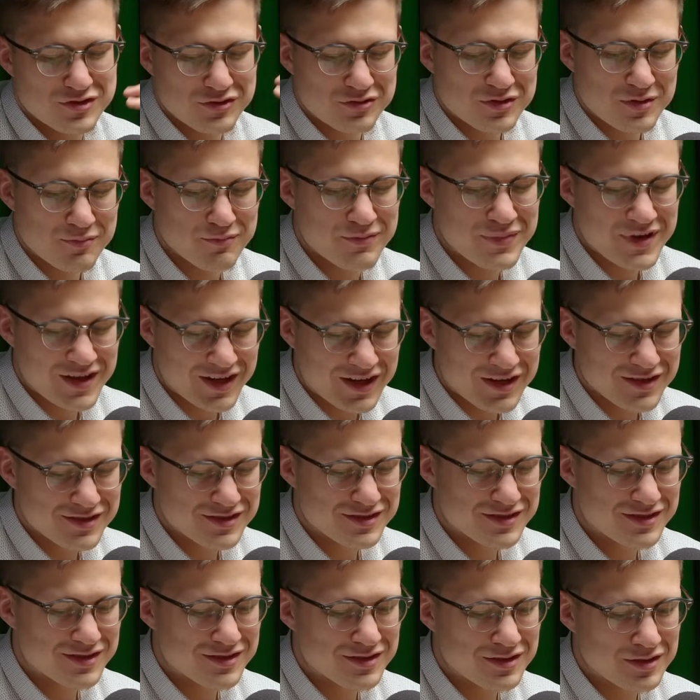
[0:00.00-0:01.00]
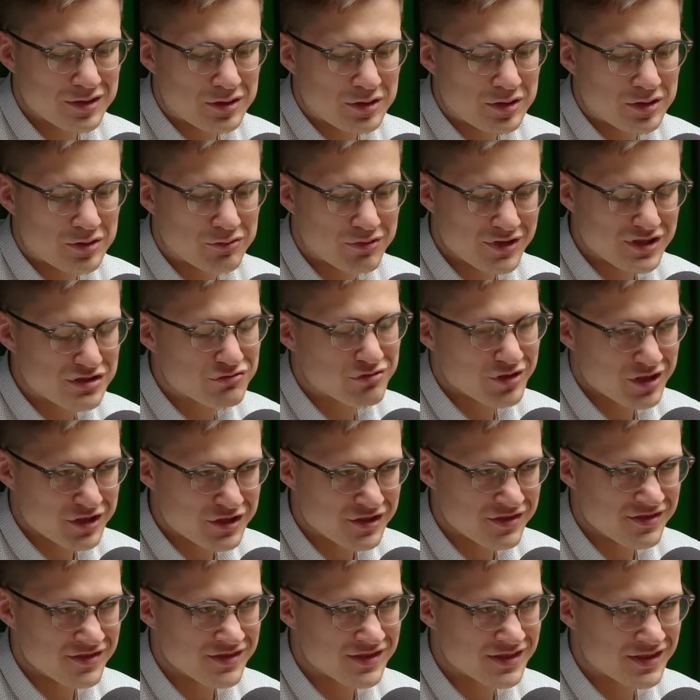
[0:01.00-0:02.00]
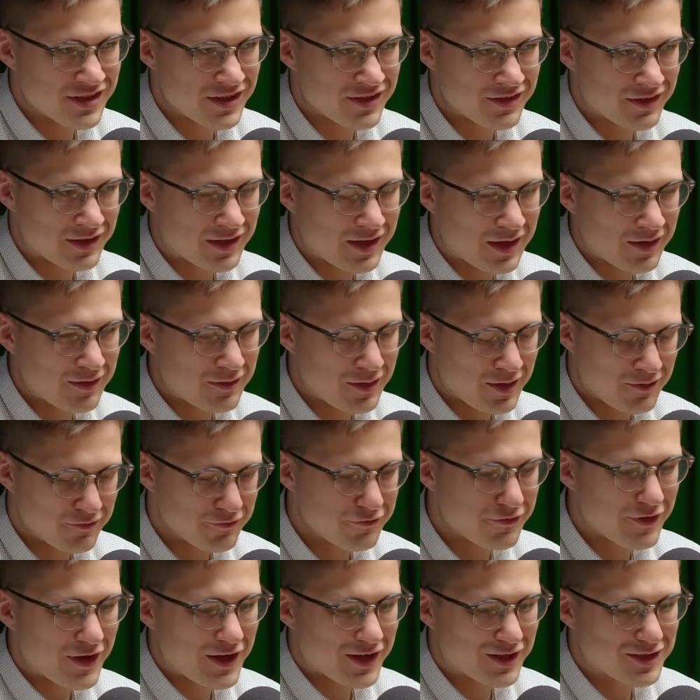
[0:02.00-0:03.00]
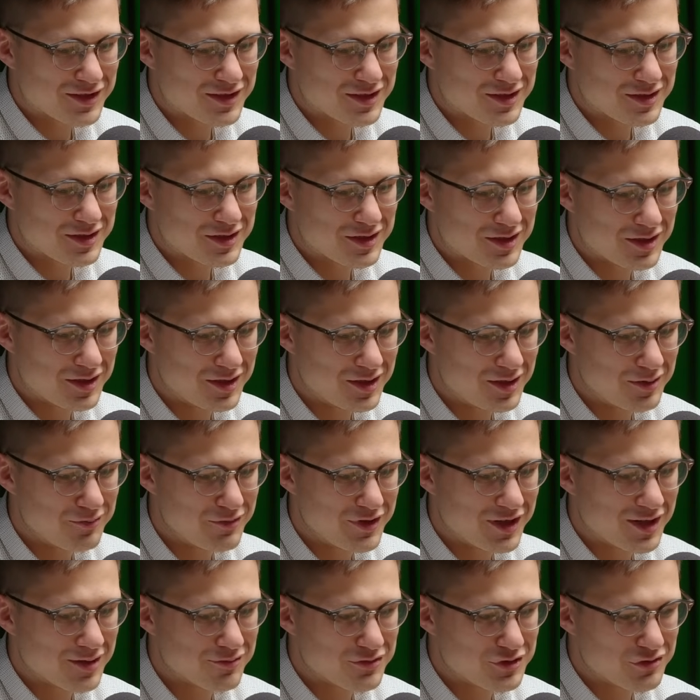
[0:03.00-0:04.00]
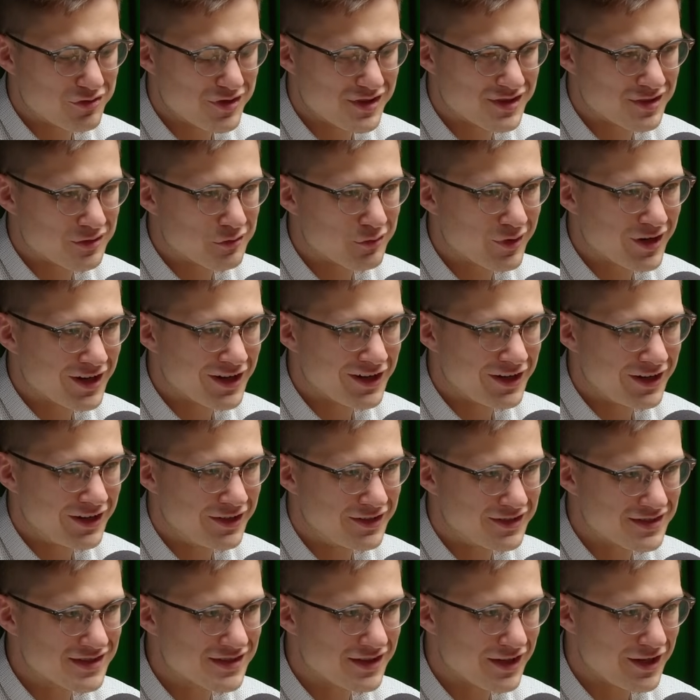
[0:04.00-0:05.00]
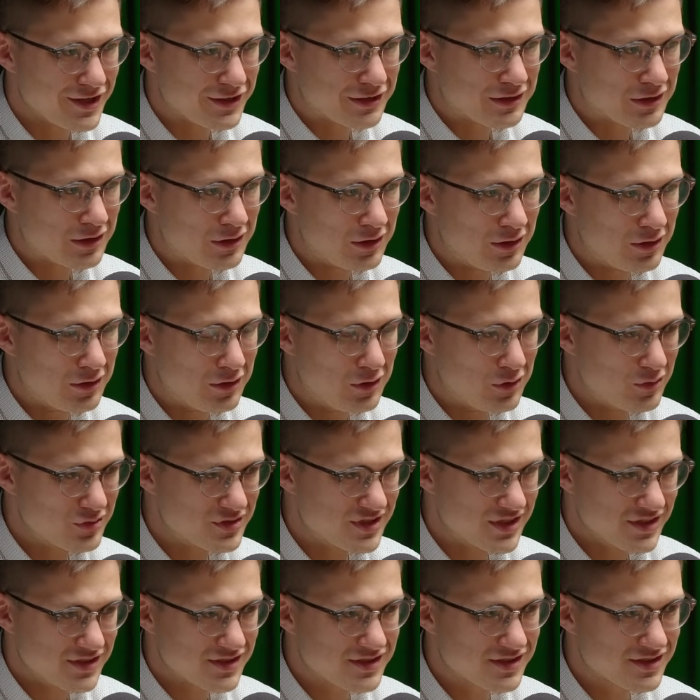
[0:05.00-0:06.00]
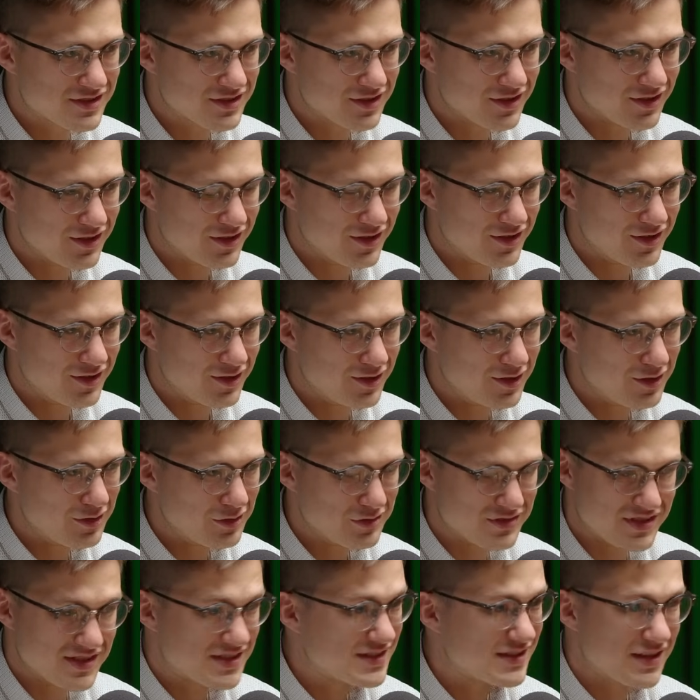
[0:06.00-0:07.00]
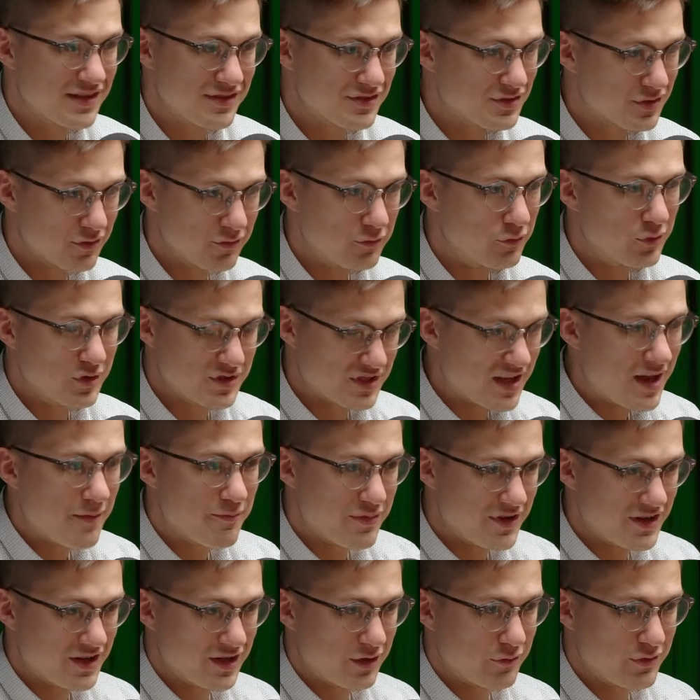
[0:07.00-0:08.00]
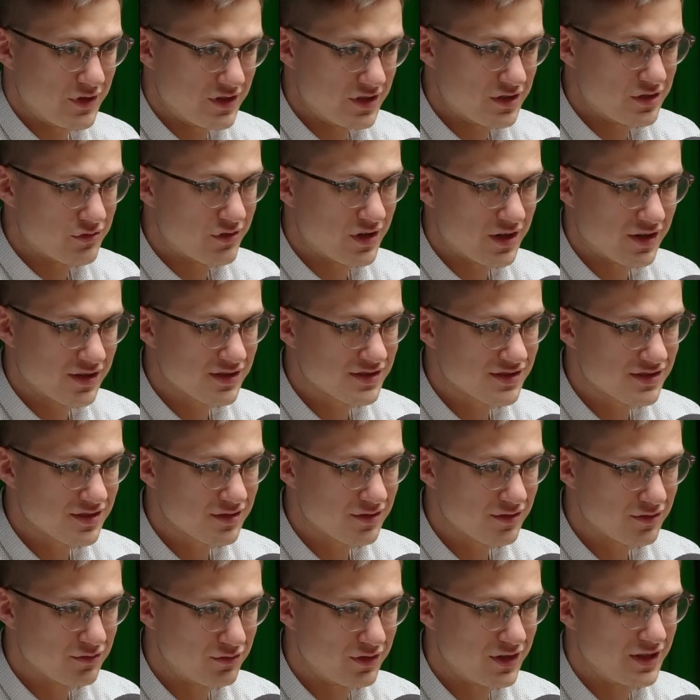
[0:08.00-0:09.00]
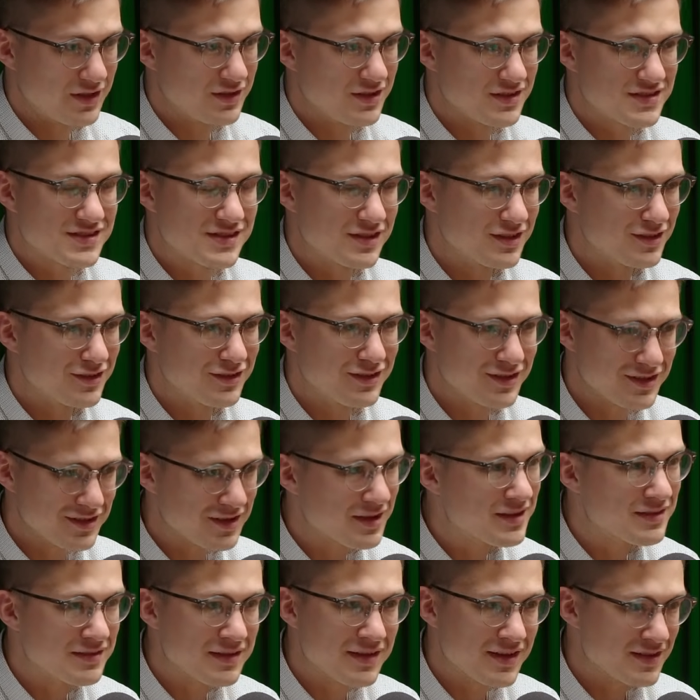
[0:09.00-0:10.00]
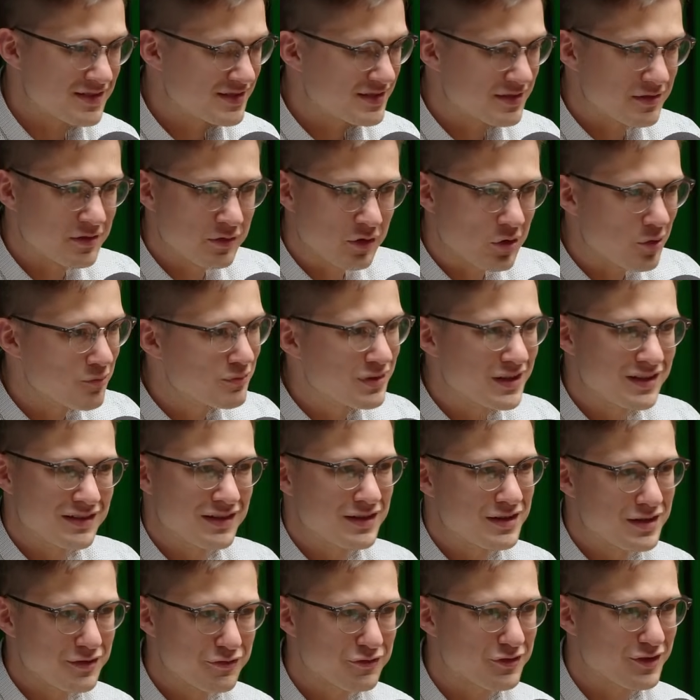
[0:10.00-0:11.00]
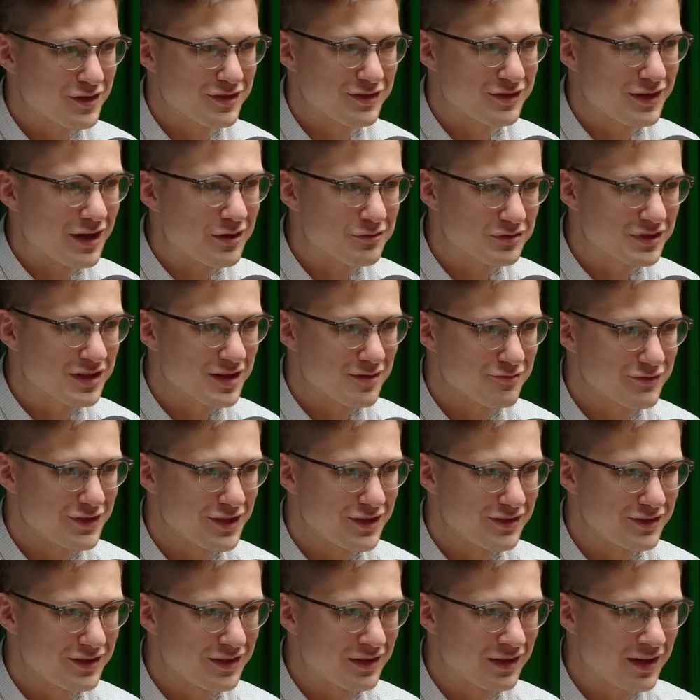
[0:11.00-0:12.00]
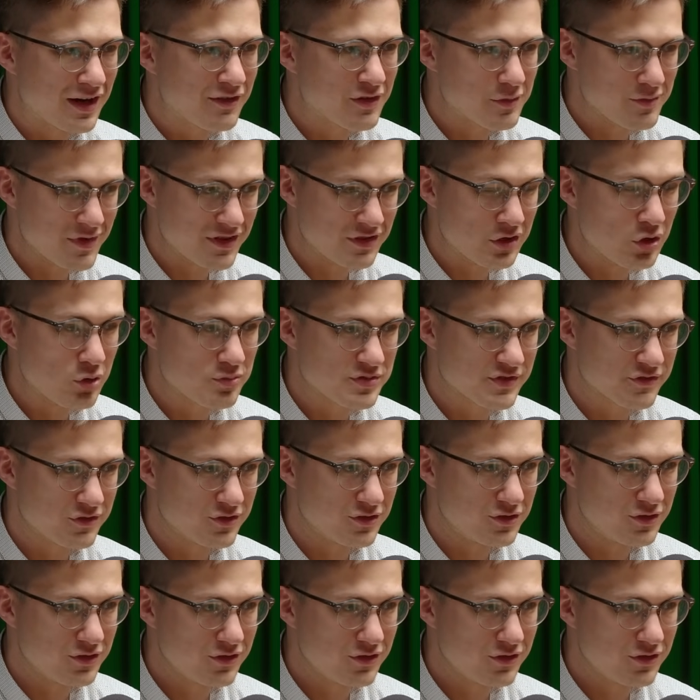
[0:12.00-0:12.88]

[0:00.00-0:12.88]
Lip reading: the biggest restrictions in fact become the reason why the state loses sense on what's happening with the drugs, right? It's the completely different outcome than the government hopes for.